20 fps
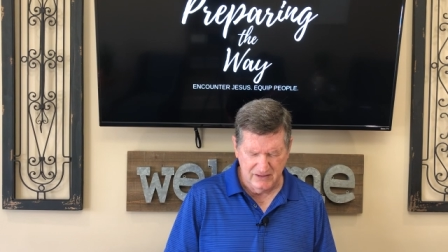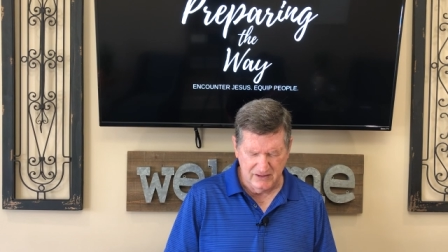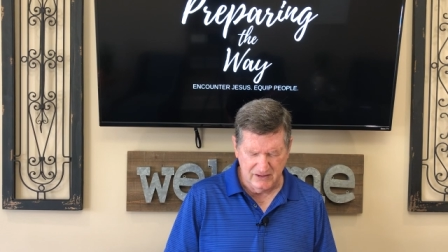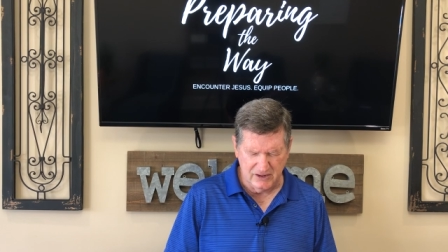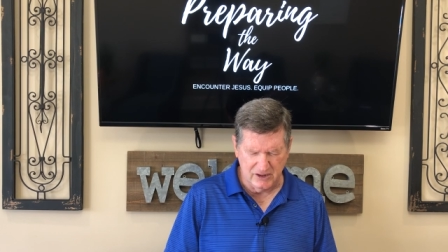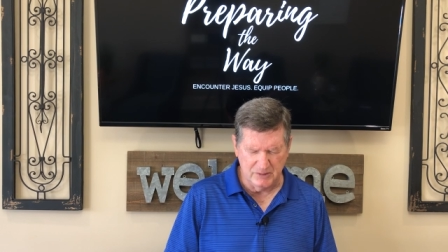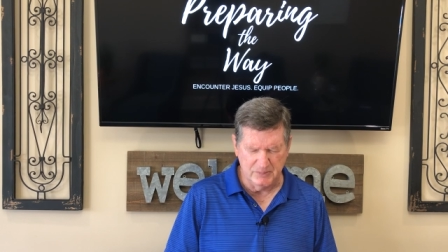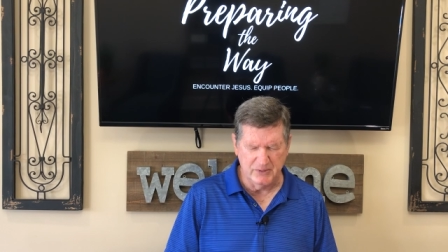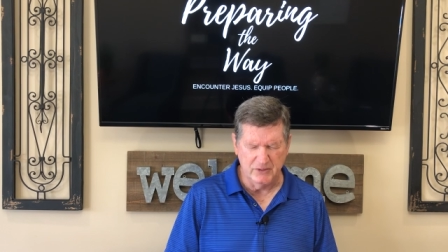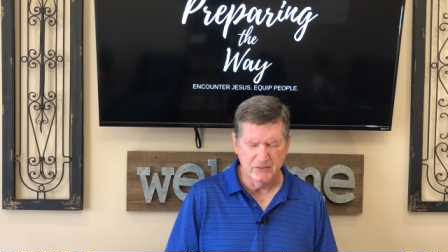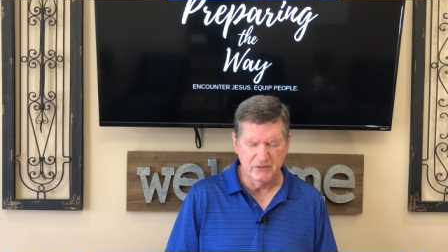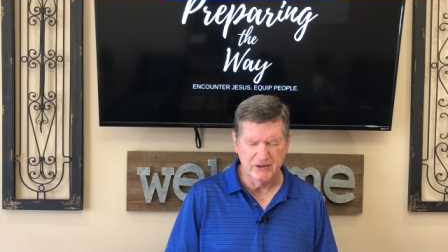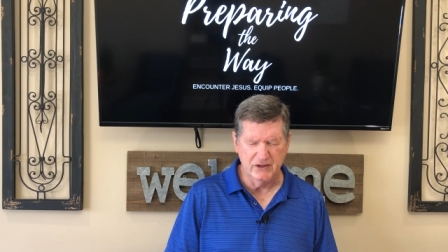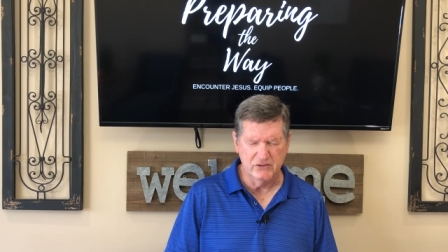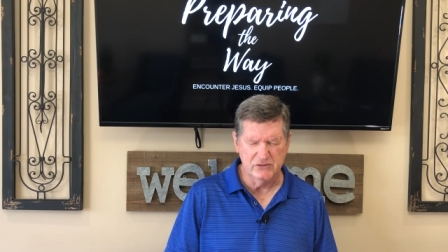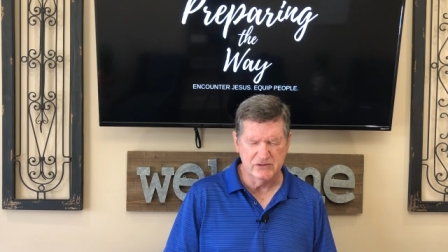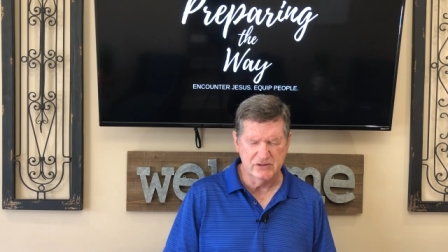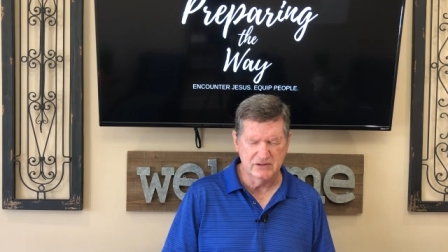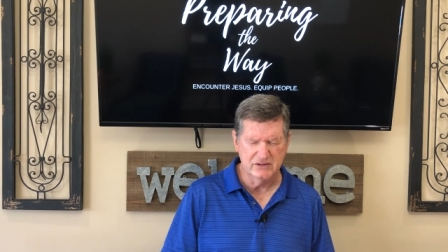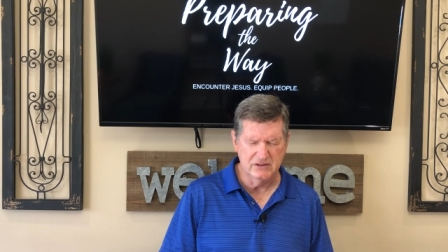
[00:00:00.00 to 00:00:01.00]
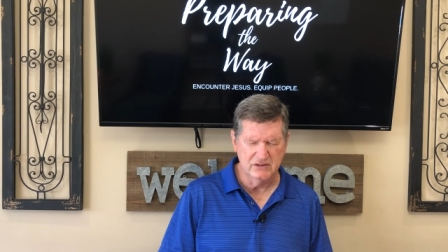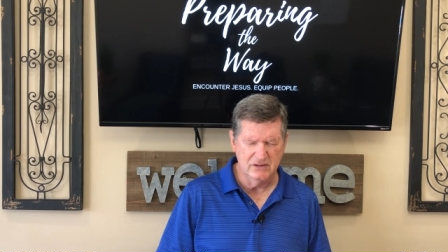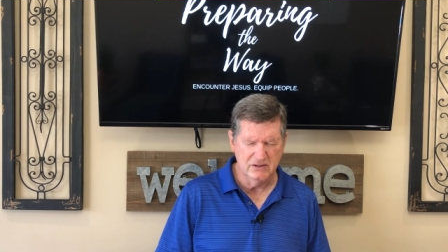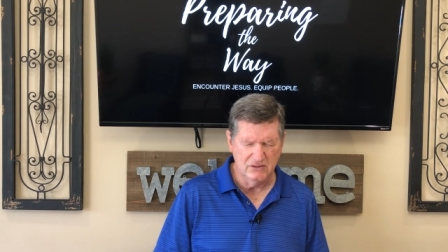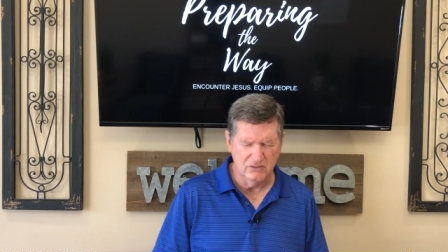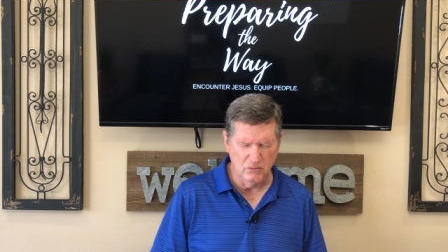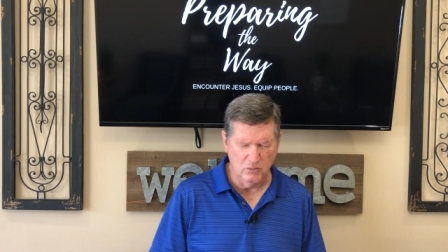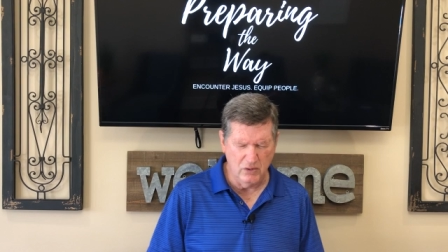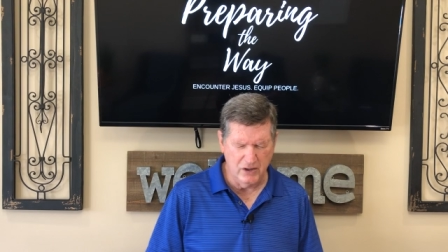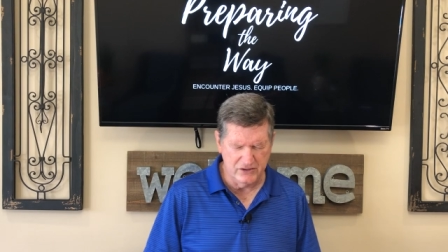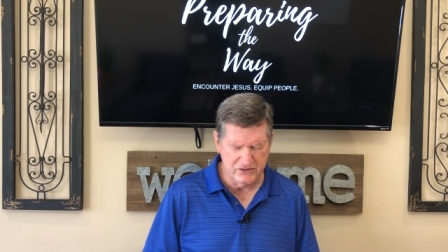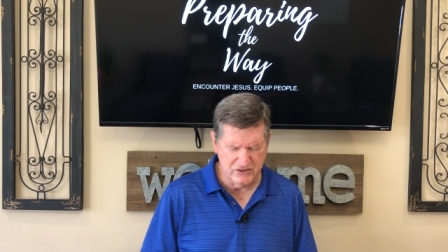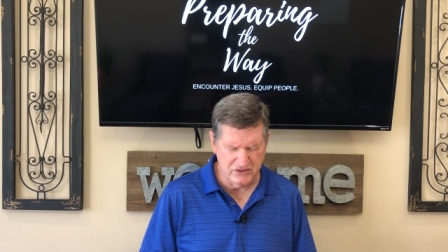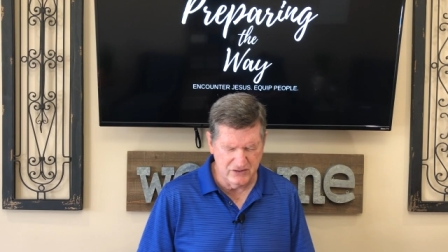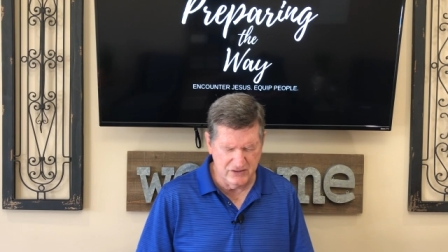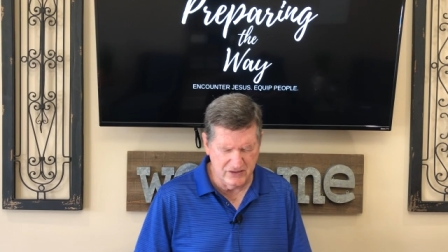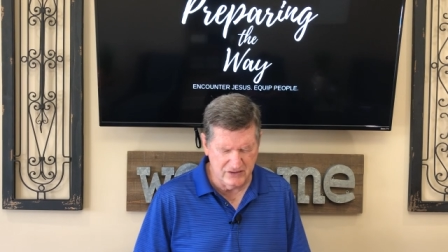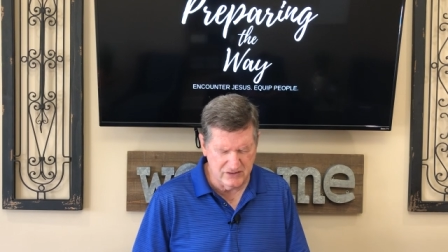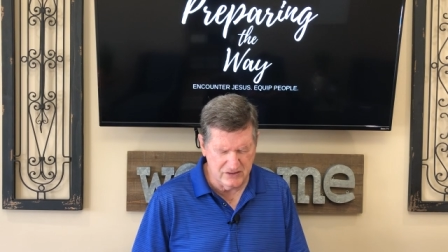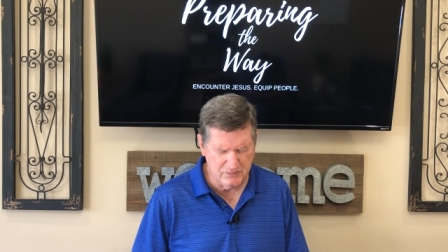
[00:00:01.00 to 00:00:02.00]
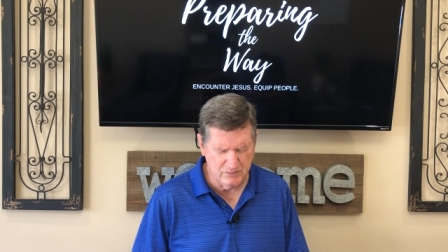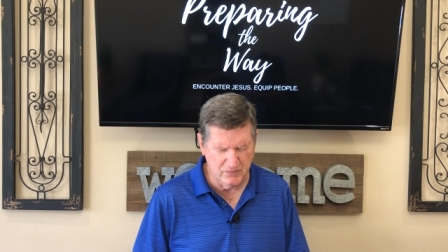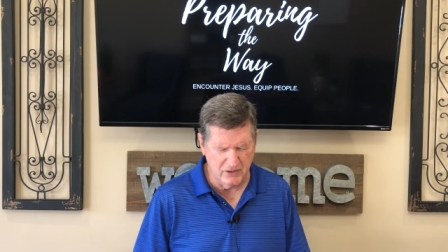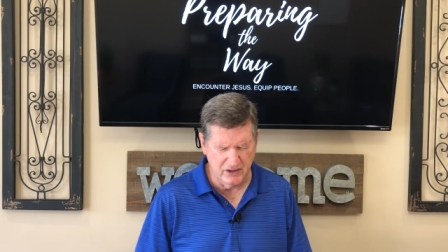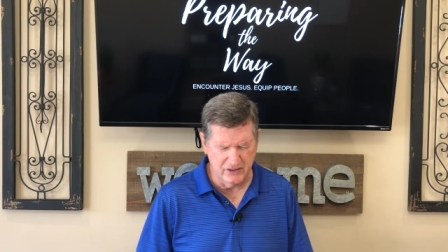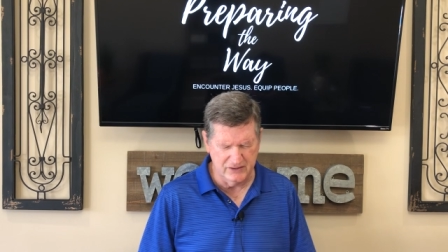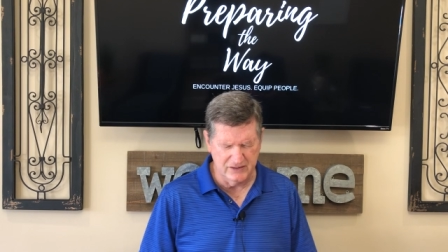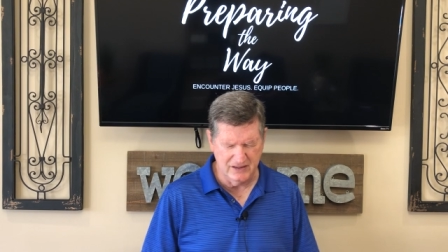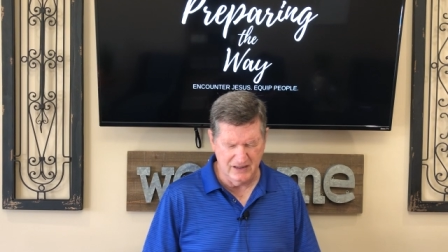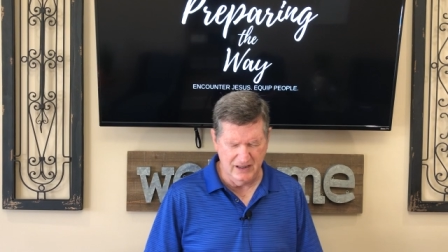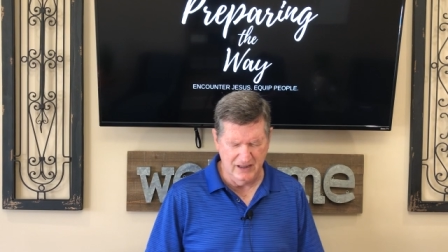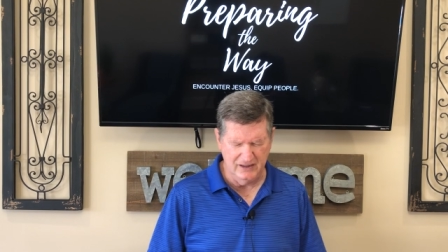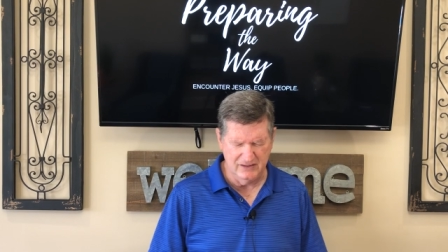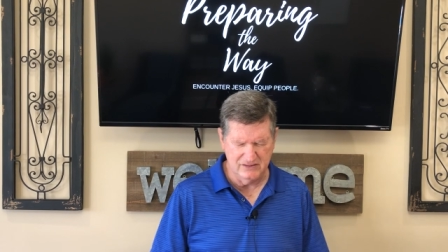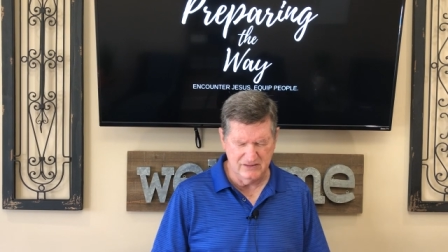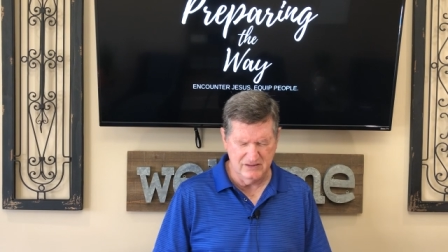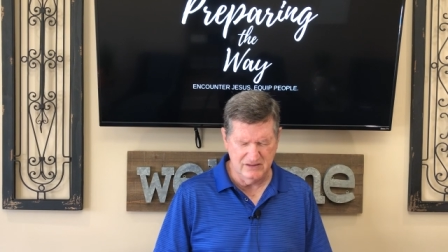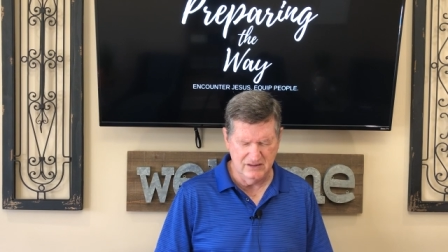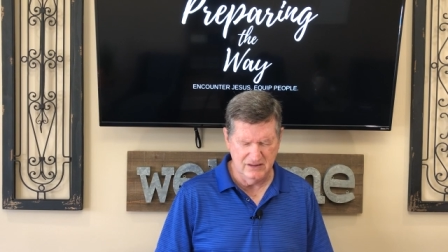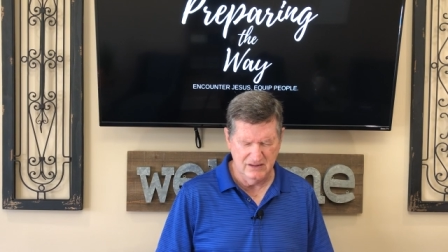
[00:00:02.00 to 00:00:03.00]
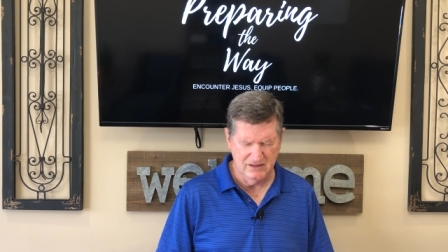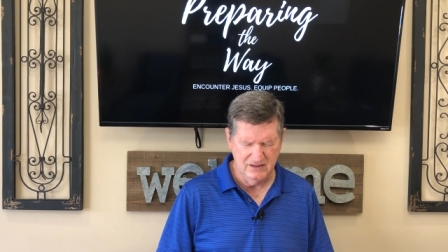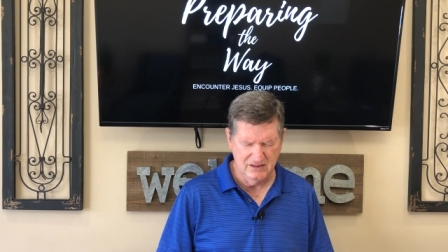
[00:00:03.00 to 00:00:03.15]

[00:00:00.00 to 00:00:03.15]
and upon those watching this broadcast.